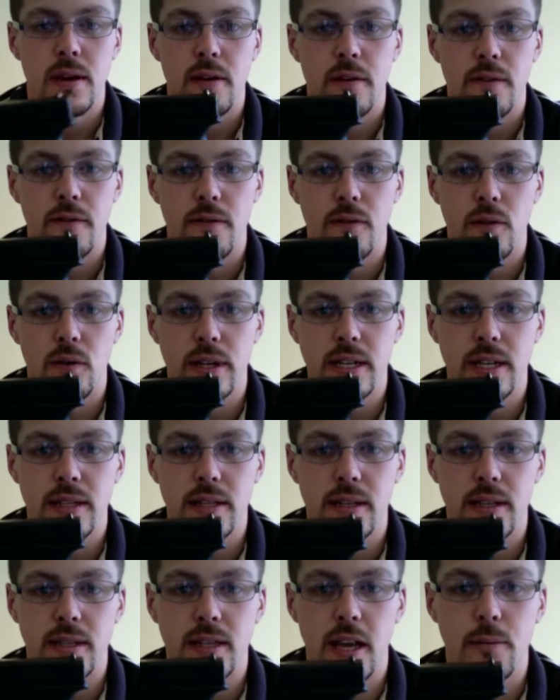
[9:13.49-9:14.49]
fully
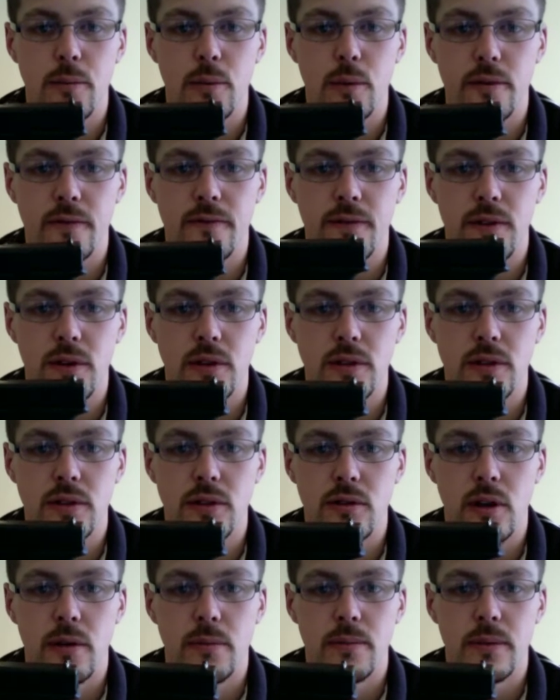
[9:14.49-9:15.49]
disassembled, field
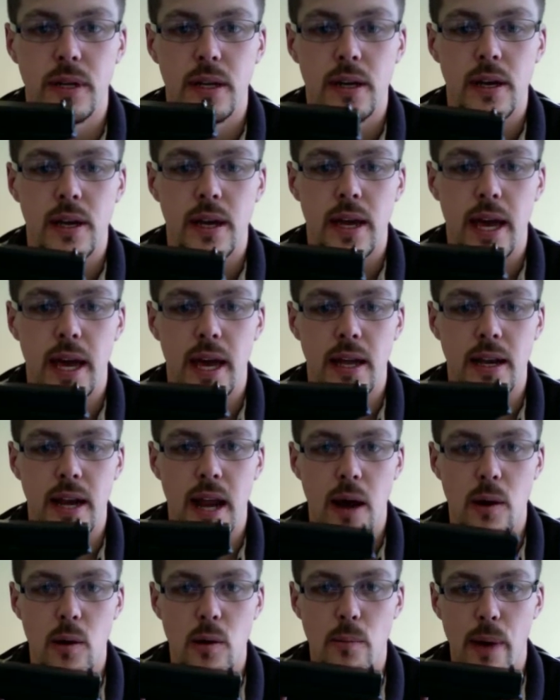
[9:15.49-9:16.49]
stripped, and
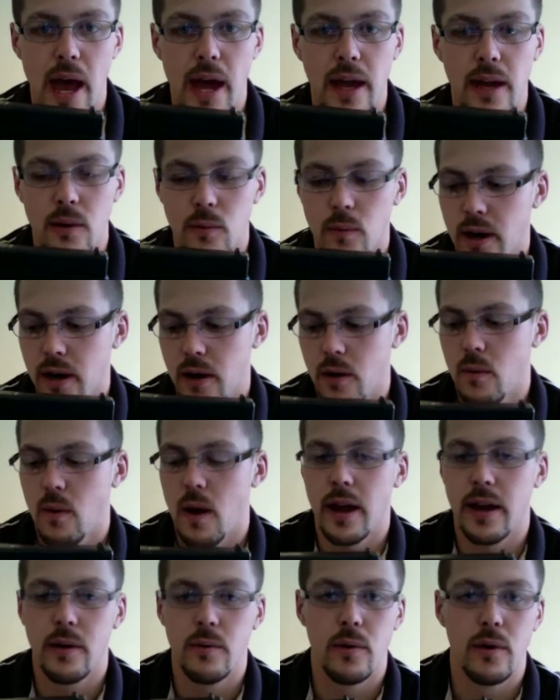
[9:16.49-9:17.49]
now we're back and ready to
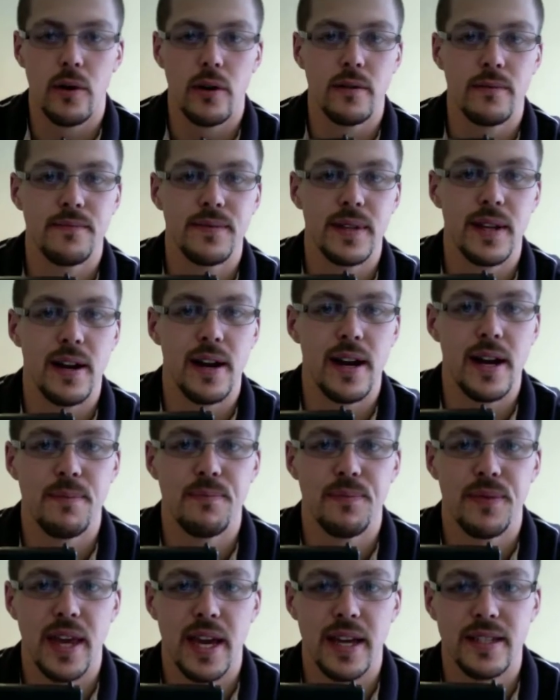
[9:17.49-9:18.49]
rock and roll. All
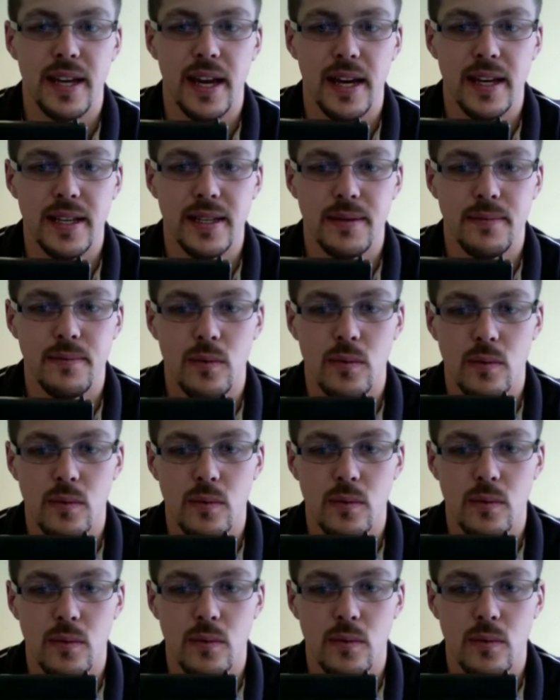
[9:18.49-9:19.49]
right, thanks guys.
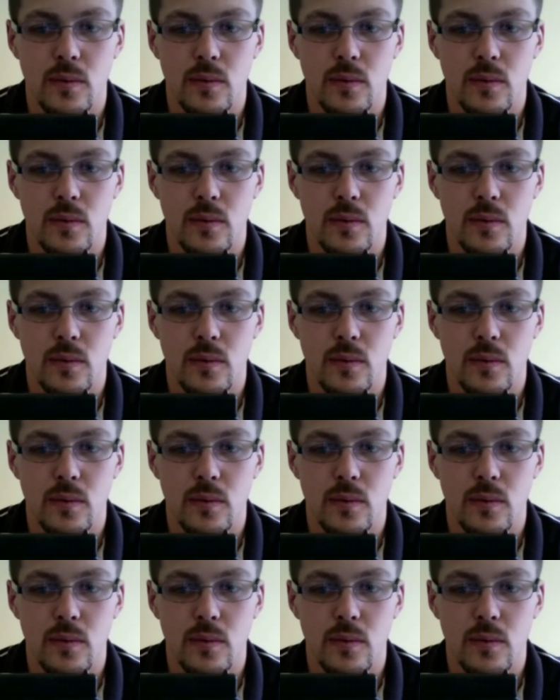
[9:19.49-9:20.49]
We'll get with you later.